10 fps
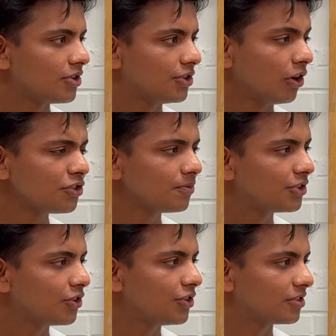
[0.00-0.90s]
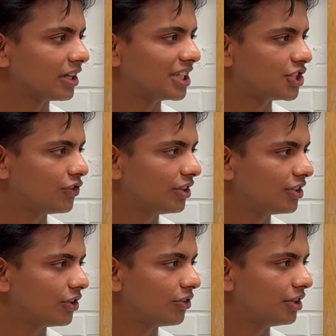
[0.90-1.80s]
There are some theories like string
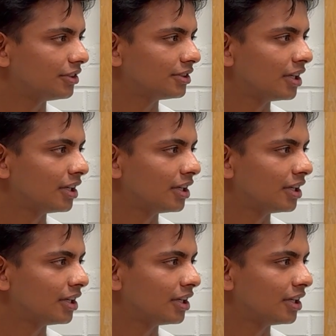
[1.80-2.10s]
theories.